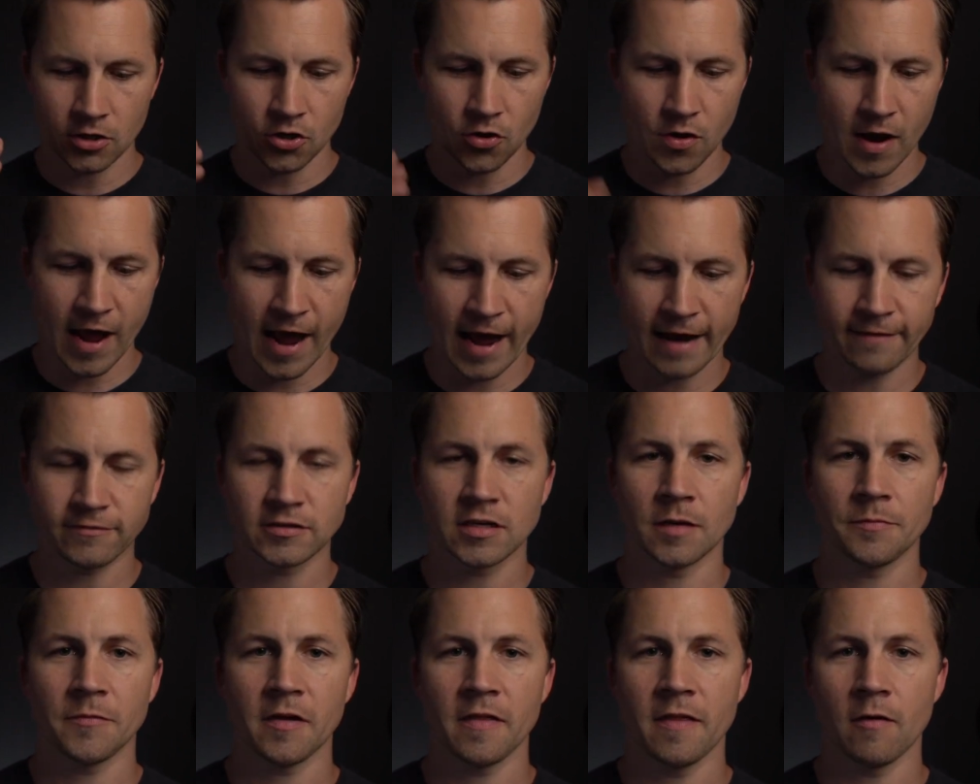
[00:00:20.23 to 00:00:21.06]
You have
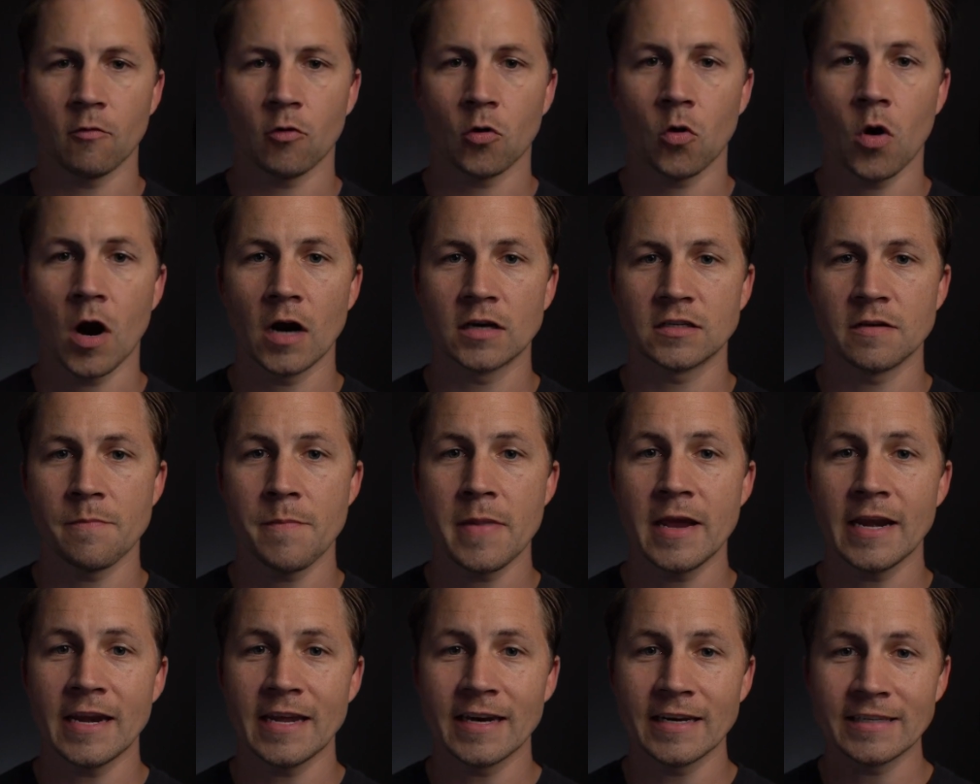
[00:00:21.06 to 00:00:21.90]
something that requires
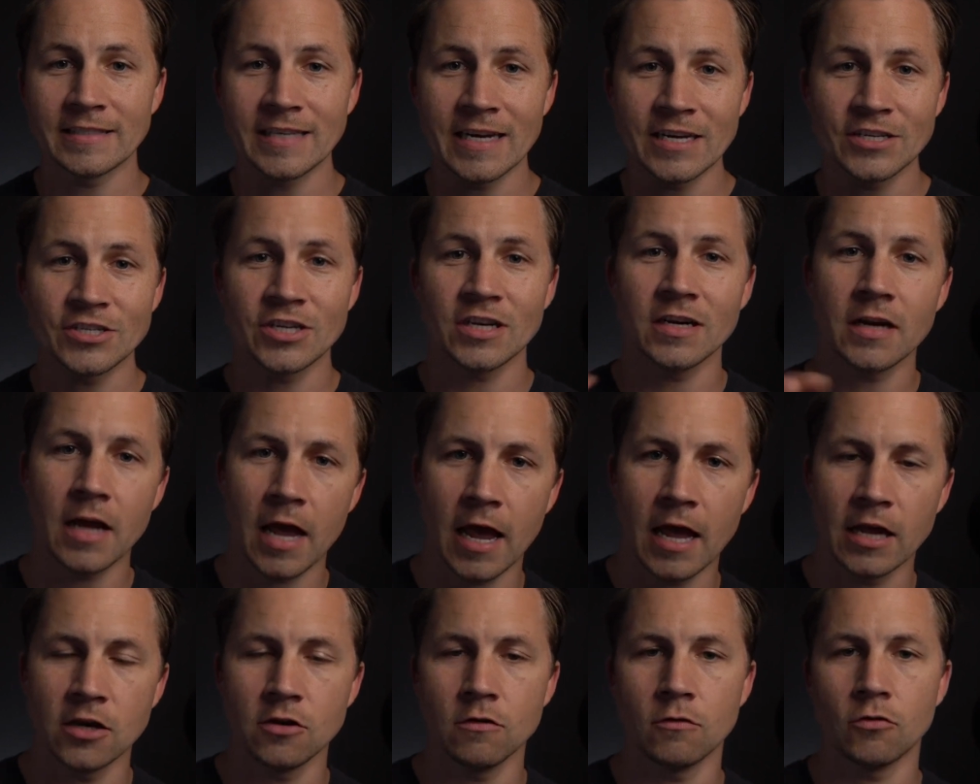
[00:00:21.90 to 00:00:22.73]
immediate attention
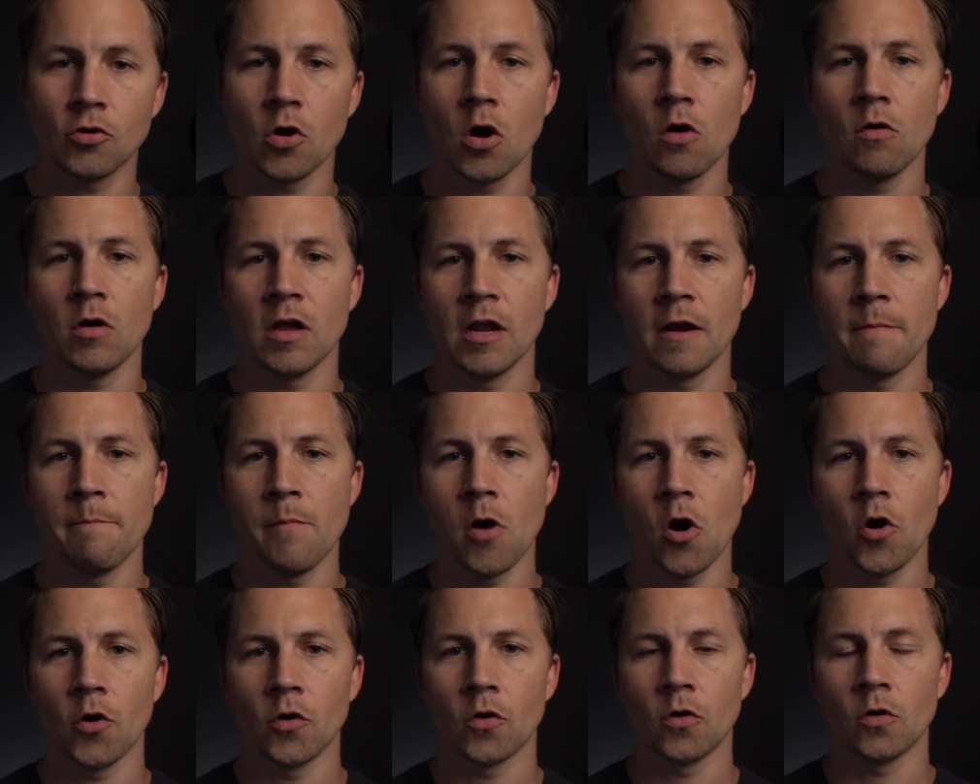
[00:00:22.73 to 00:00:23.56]
and you throw in a
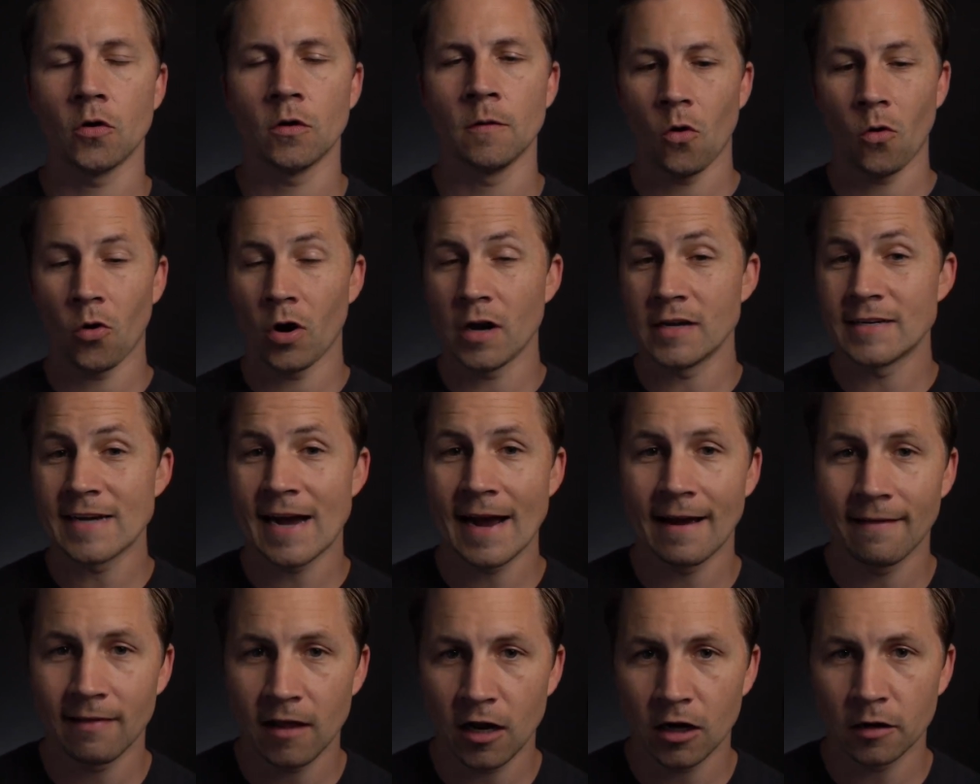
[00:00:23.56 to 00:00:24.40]
modal or a
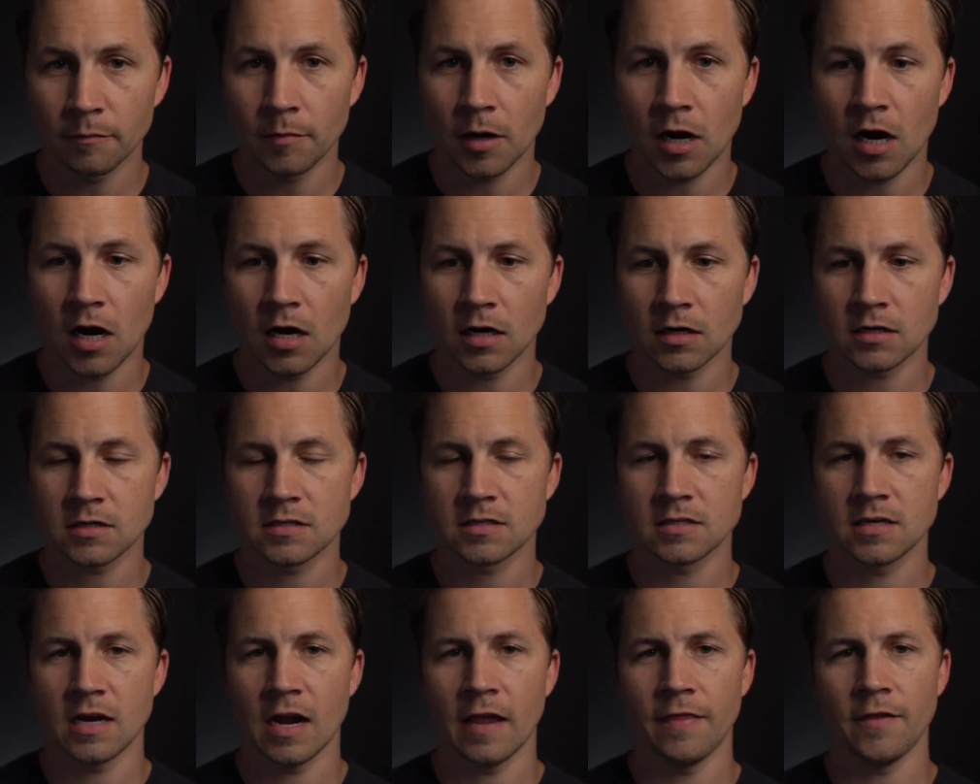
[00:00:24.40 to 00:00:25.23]
dialog
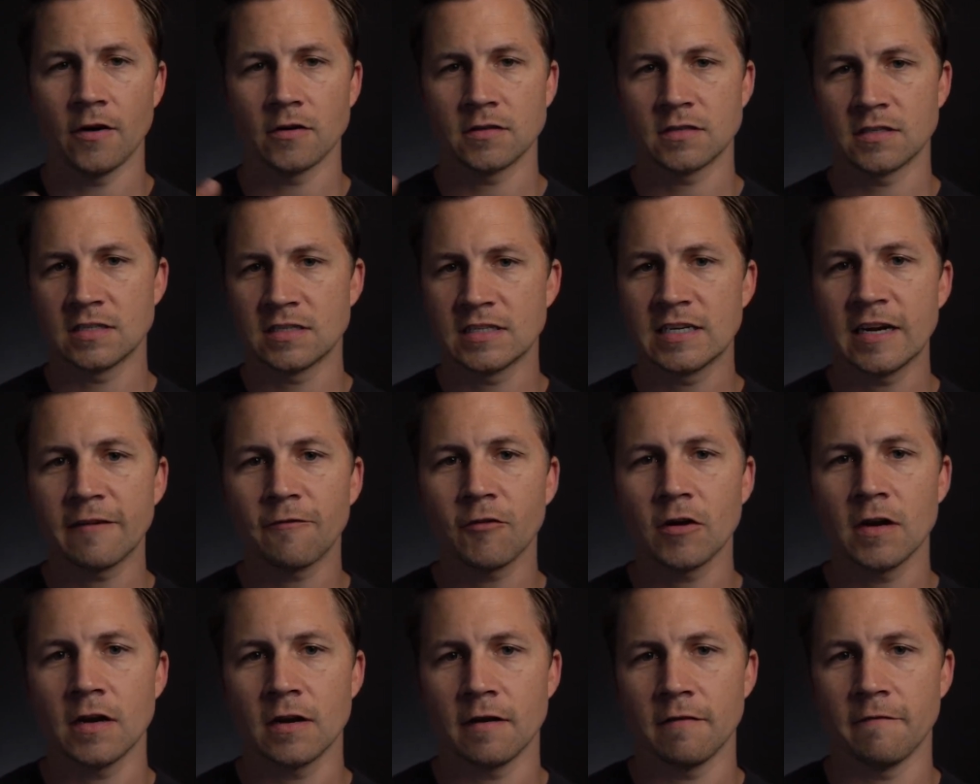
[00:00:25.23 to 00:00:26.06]
box, and there's
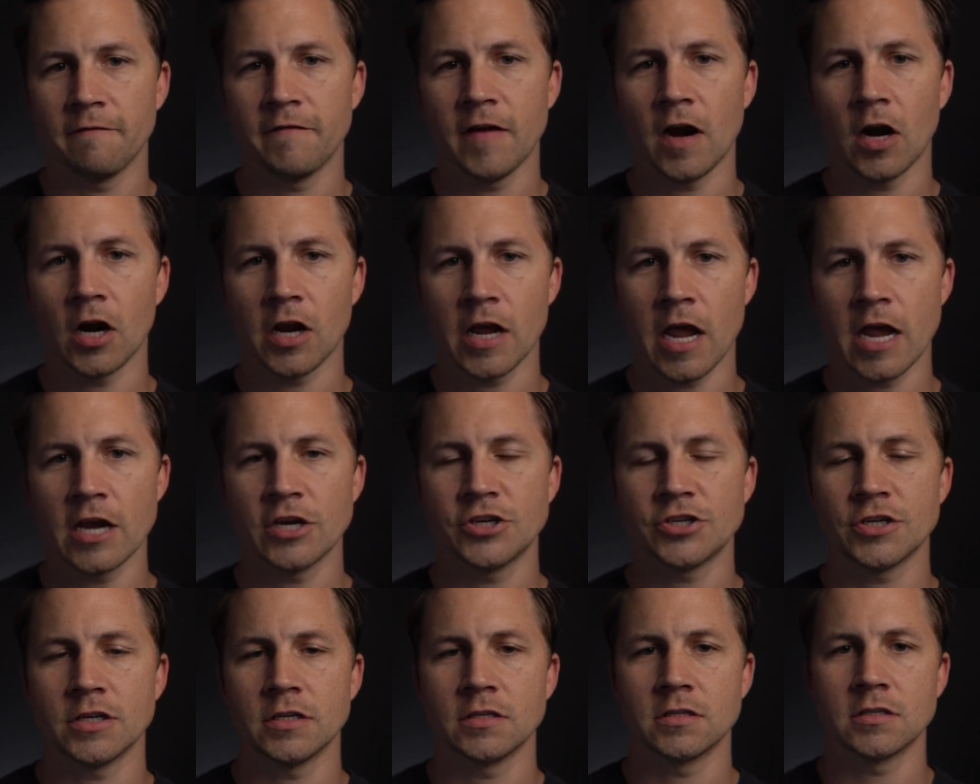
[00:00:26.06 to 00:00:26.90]
different
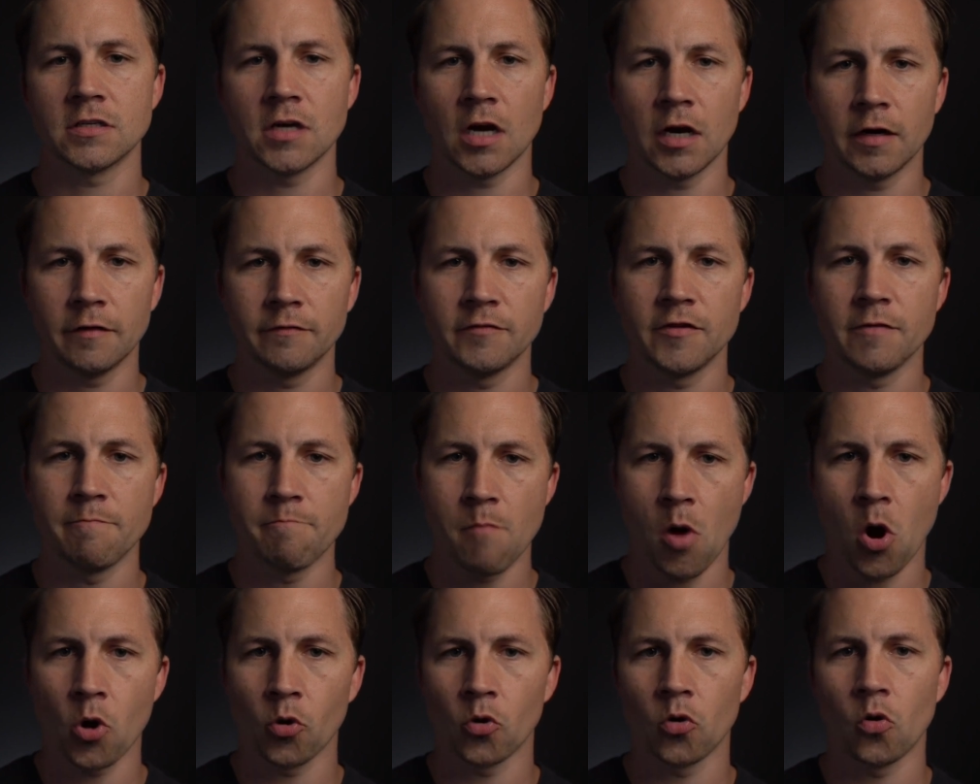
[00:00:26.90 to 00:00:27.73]
variations of the
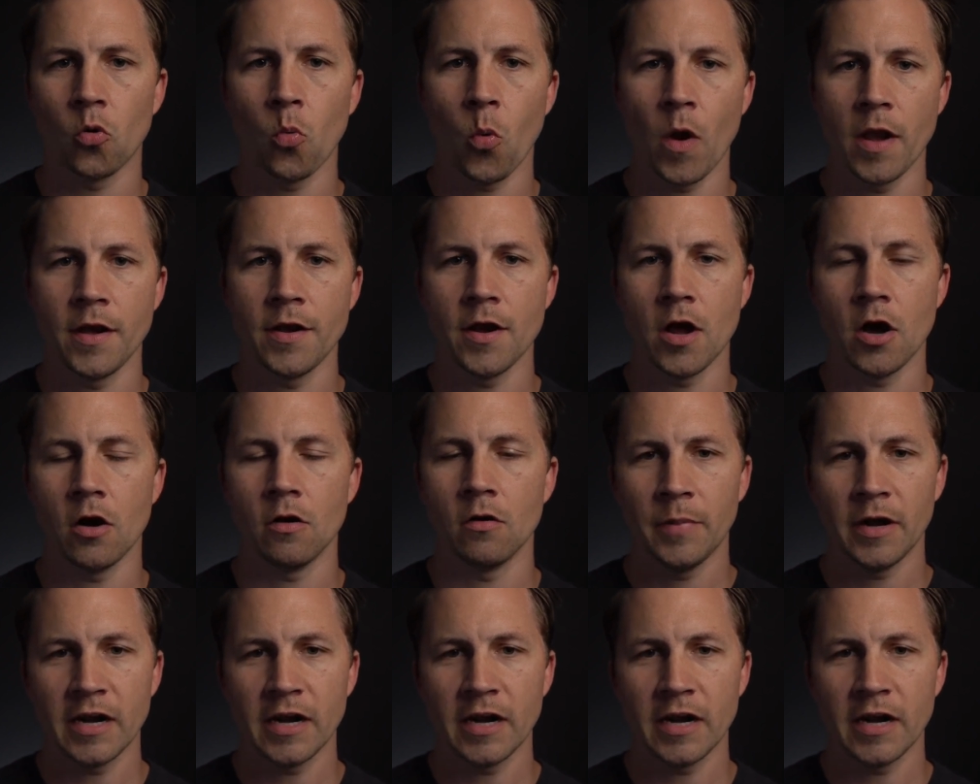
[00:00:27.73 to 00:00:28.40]
modal window.